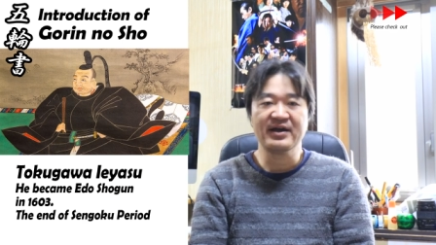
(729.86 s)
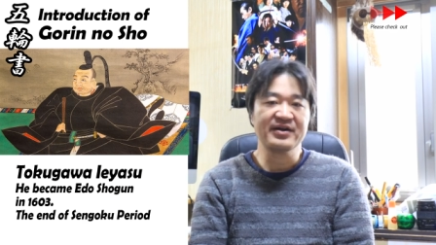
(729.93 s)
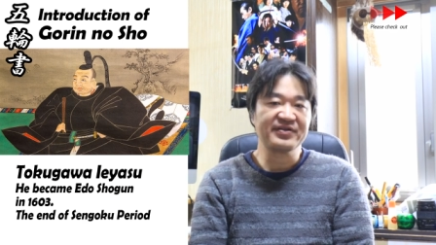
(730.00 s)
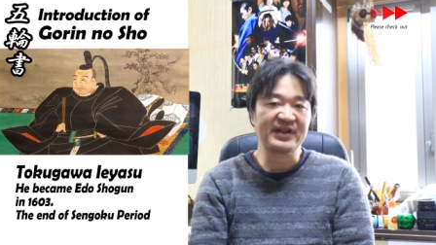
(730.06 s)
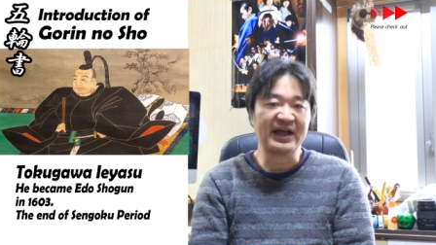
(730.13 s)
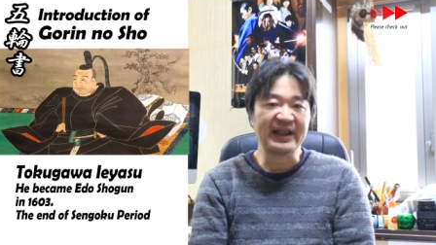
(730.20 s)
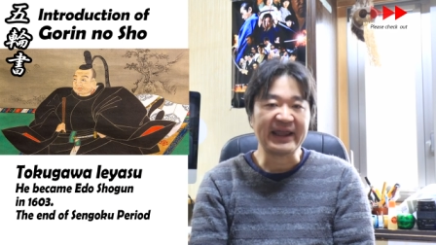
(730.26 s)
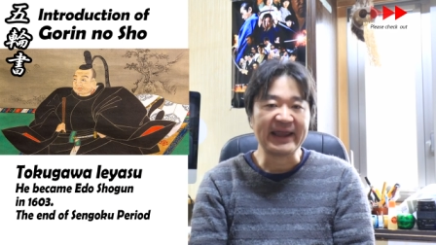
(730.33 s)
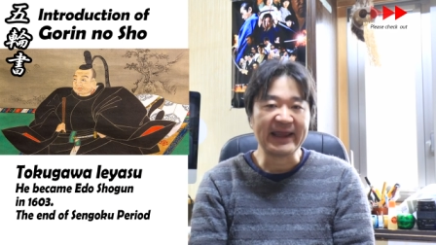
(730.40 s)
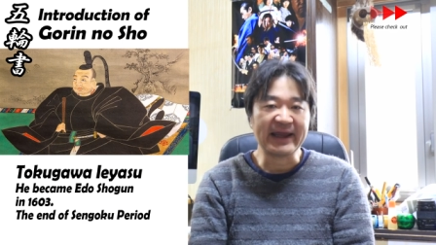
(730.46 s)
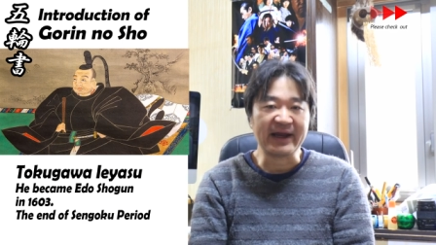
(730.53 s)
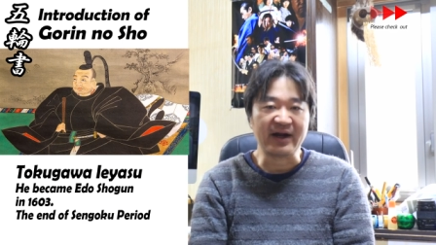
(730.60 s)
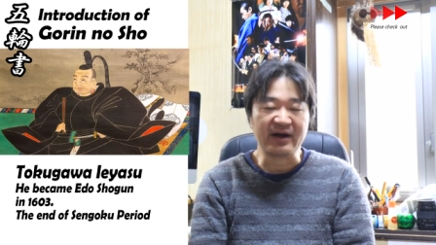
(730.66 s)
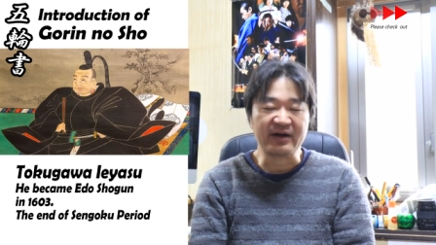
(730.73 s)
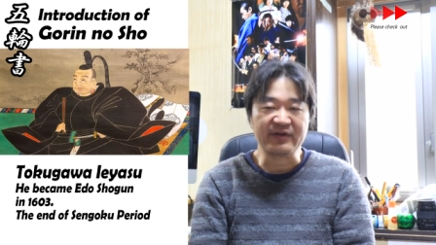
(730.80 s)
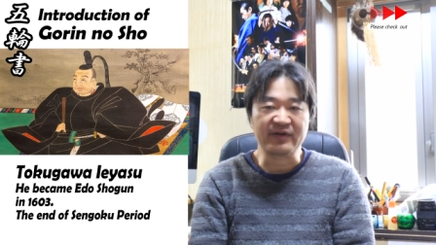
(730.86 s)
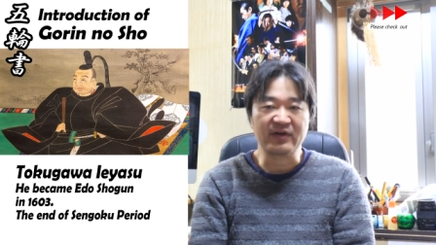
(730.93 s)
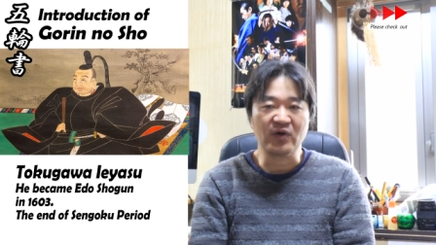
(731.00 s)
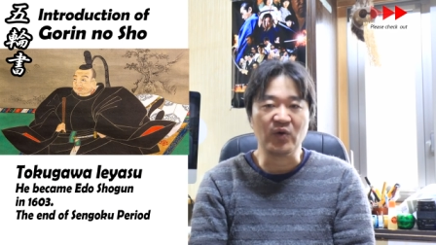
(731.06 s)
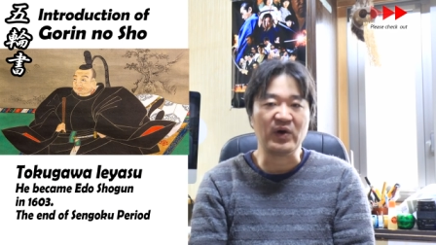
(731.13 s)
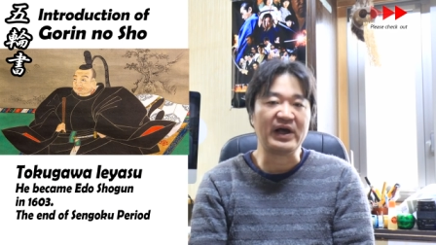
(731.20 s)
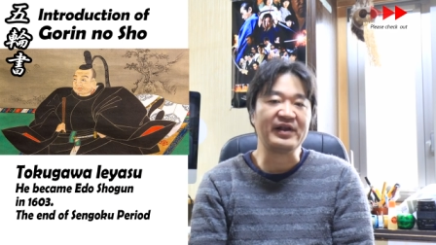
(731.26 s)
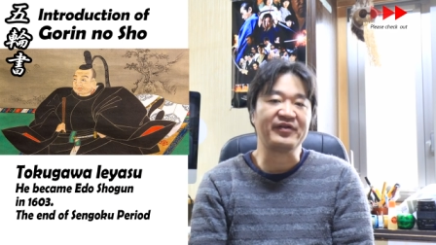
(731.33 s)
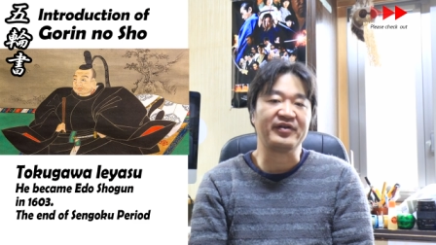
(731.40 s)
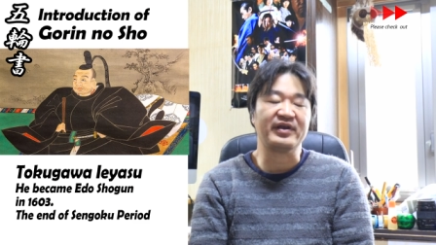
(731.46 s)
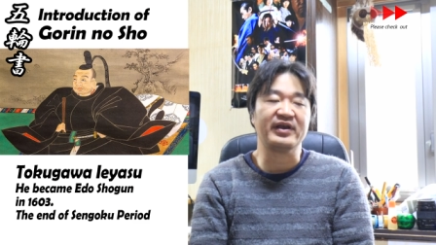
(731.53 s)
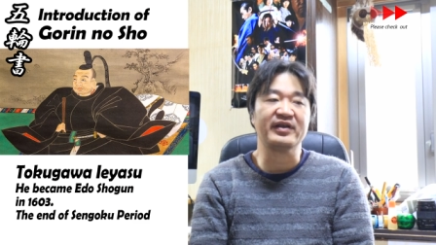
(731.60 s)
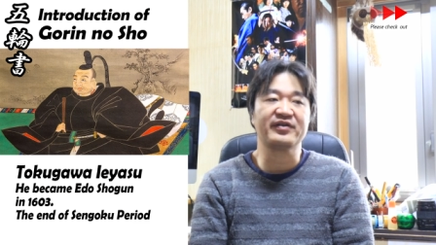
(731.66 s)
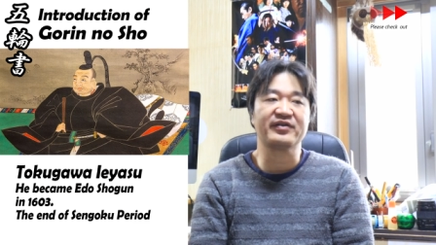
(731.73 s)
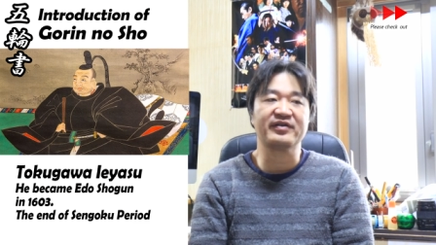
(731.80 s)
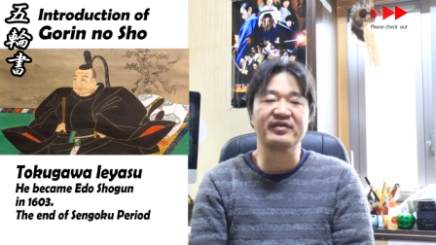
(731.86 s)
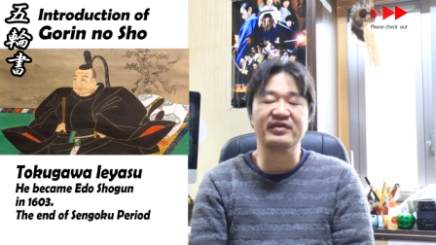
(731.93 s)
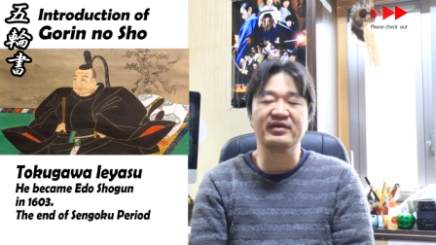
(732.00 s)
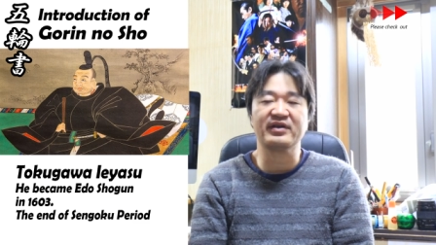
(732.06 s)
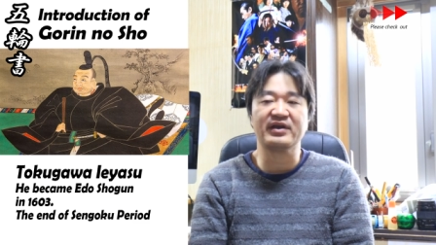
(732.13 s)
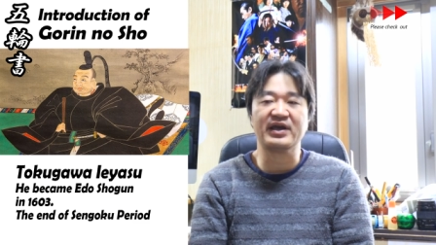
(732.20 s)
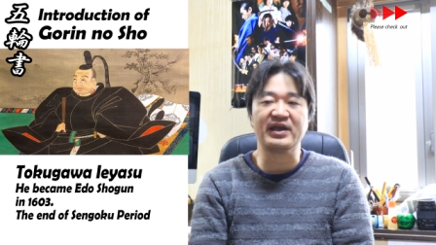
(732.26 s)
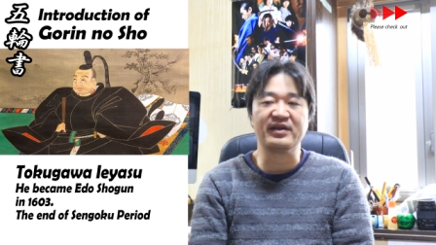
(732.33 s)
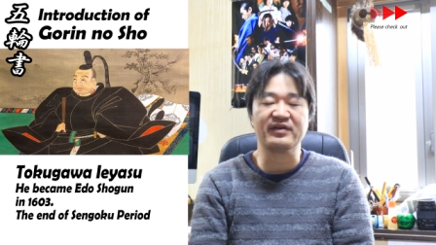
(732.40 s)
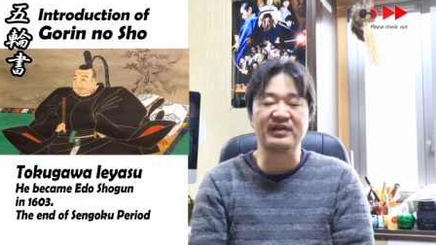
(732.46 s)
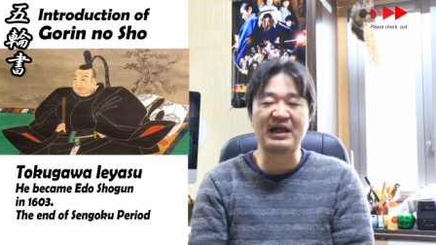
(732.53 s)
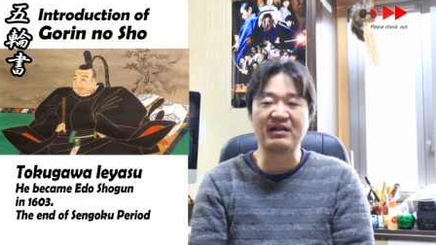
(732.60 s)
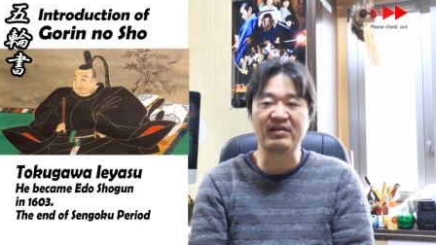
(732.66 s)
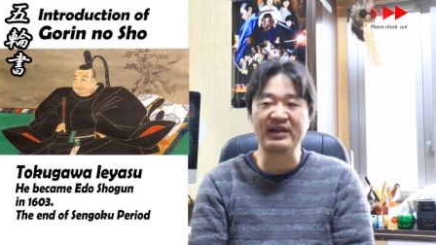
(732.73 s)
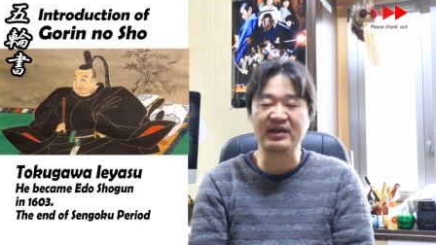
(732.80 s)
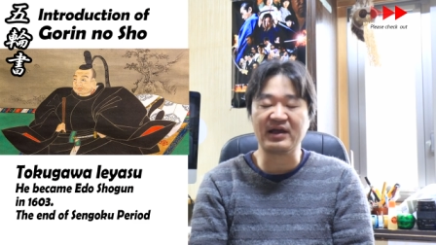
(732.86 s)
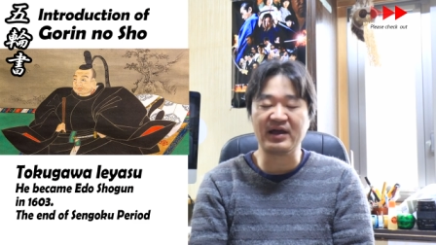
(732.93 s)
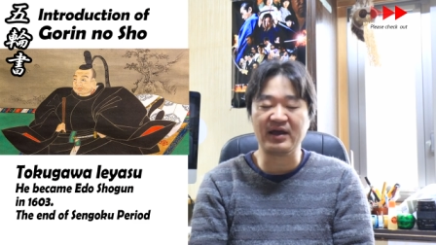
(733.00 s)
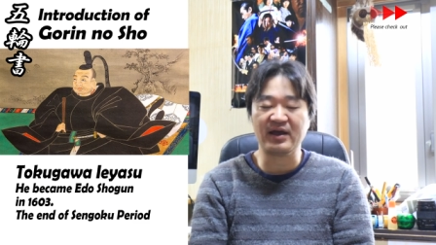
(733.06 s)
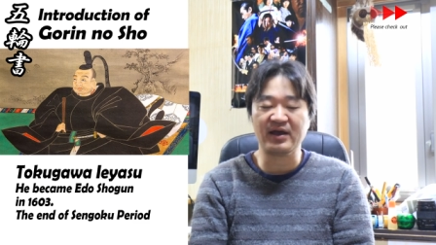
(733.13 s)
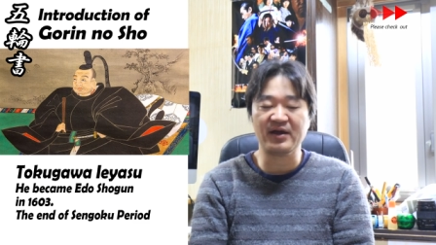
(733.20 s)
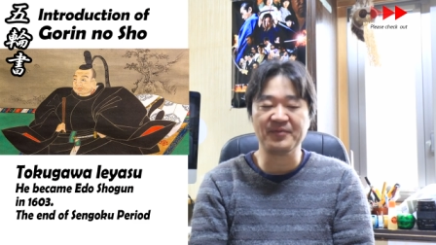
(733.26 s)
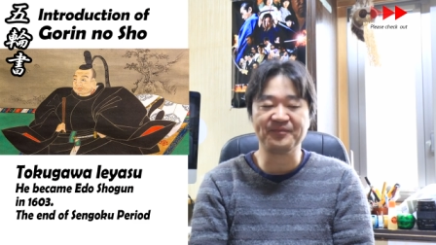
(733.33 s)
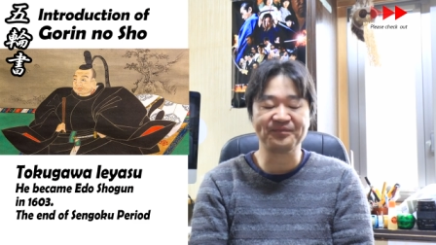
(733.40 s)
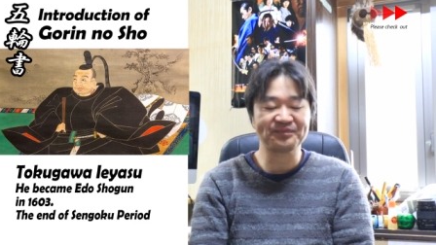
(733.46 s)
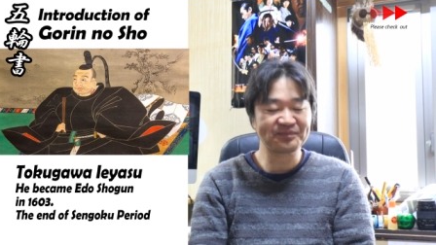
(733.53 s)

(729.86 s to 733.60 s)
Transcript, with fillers: 30 years, or it's, it's uh,